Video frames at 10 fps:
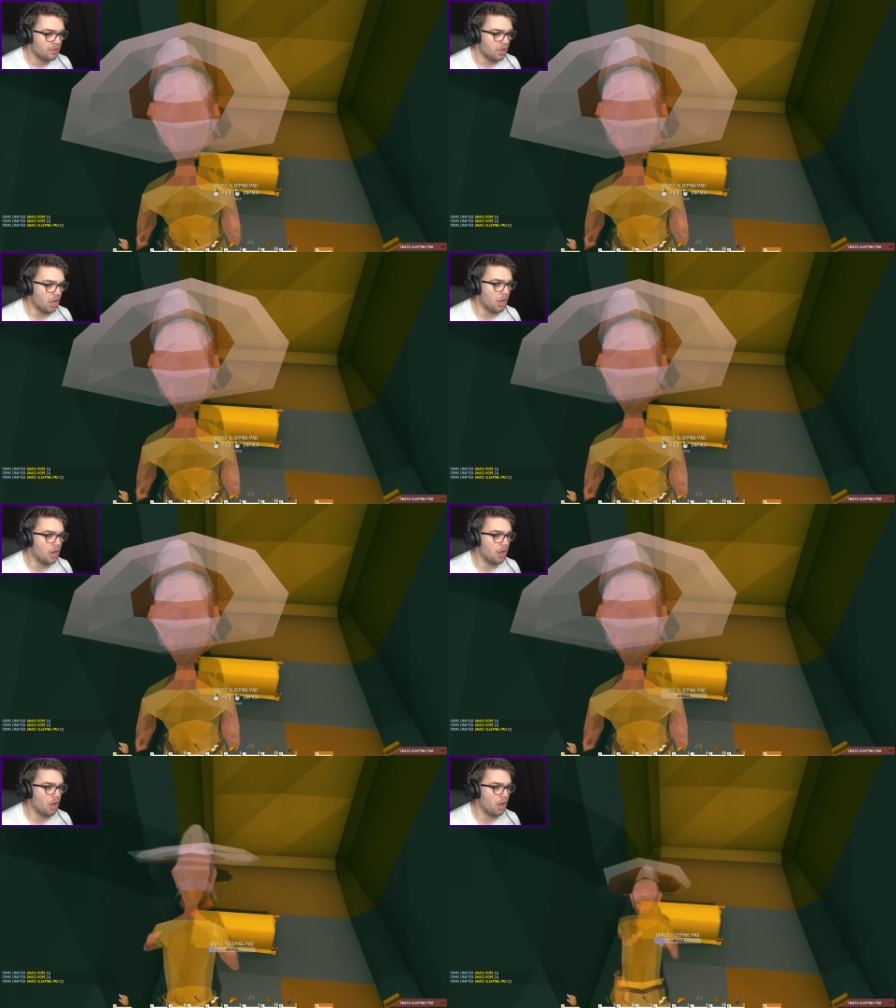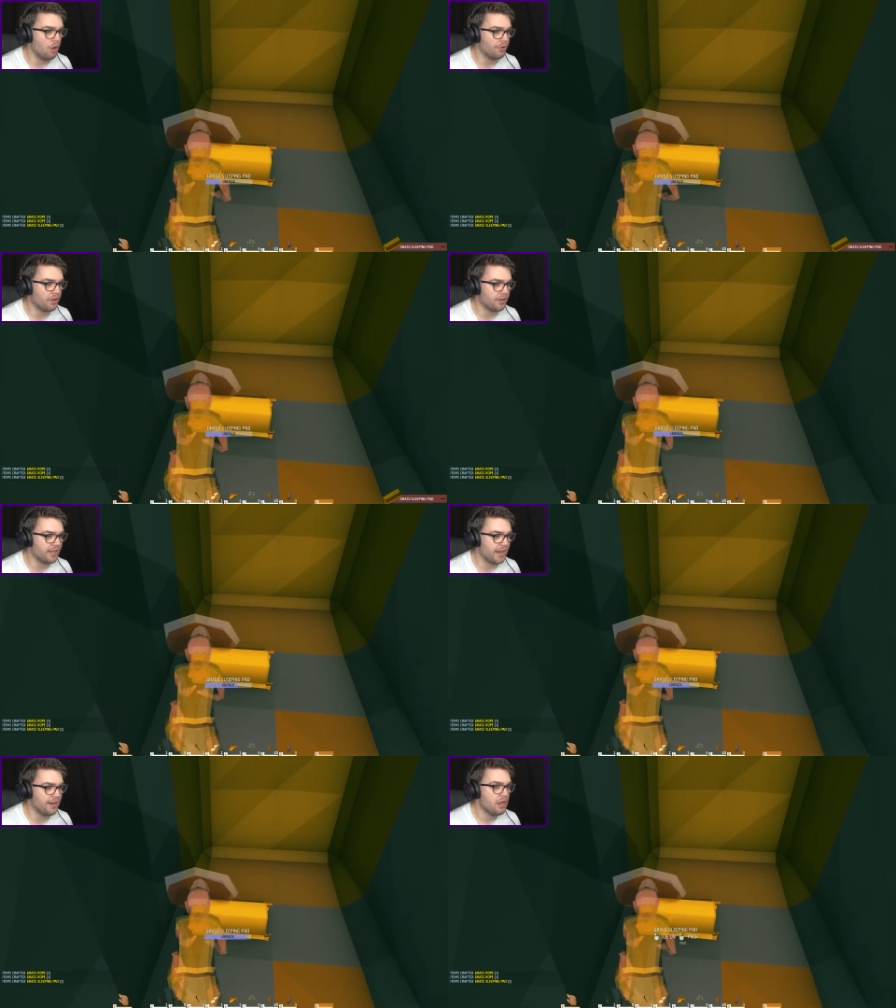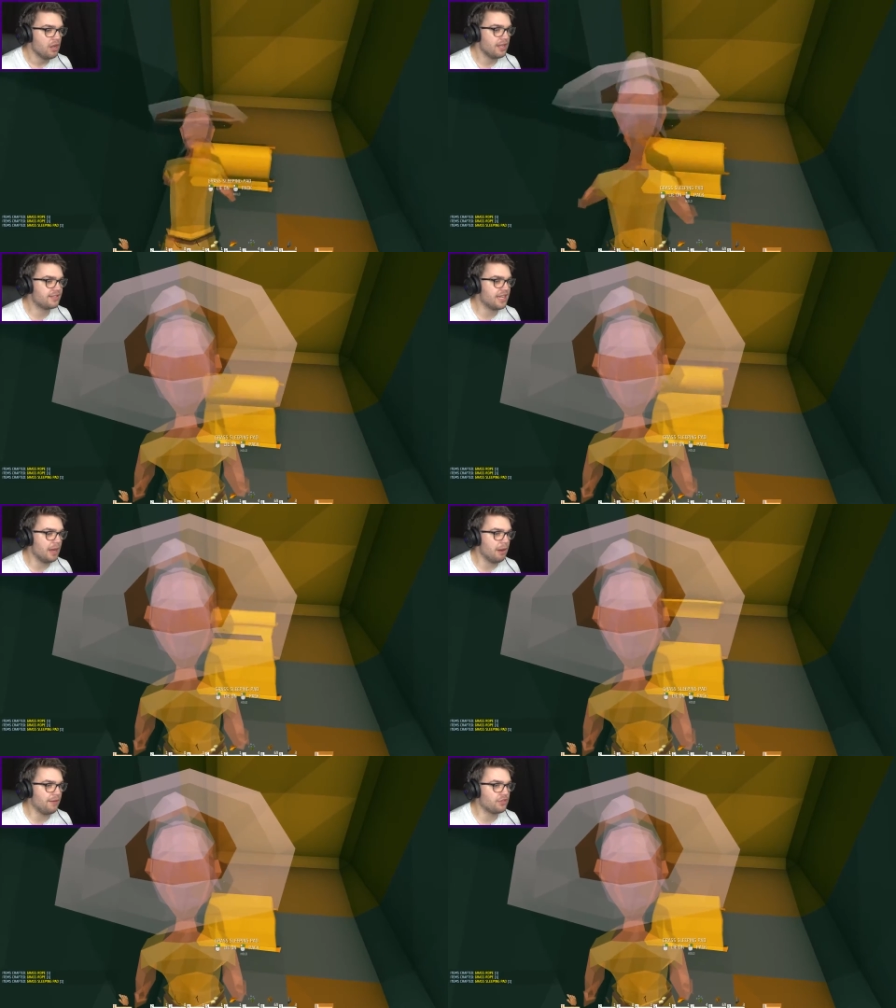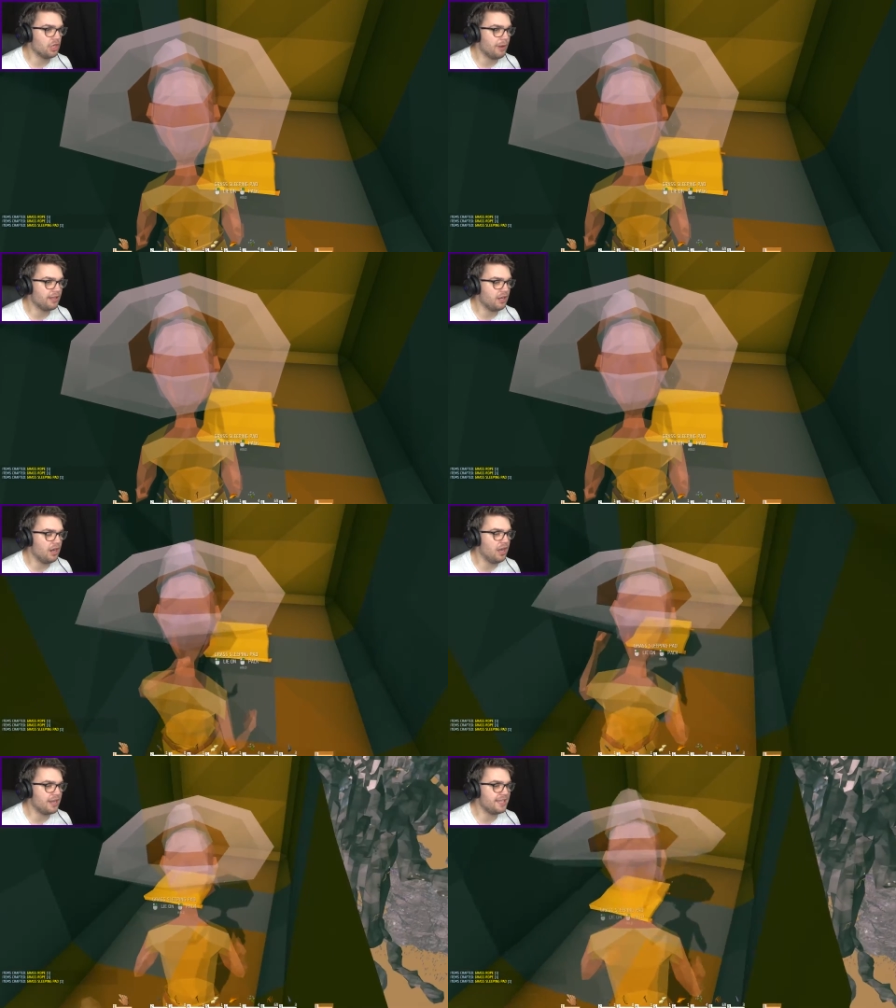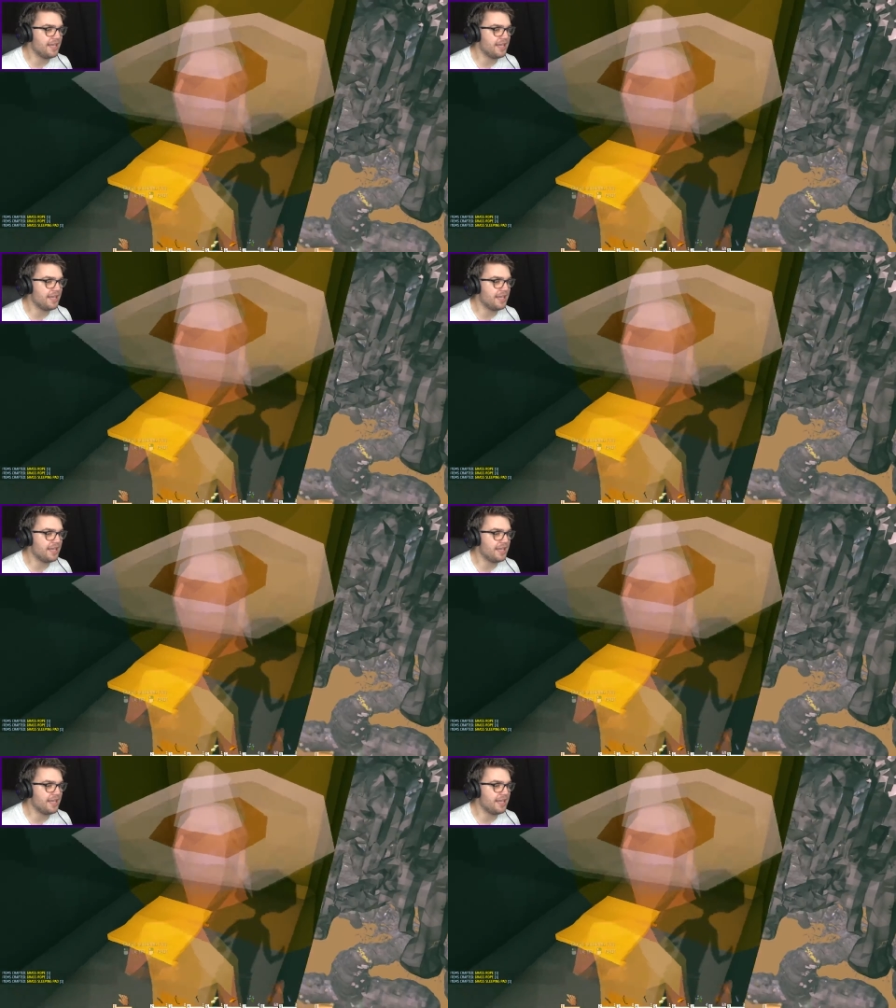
Oh, hold. Okay. That's dumb. I have two buttons.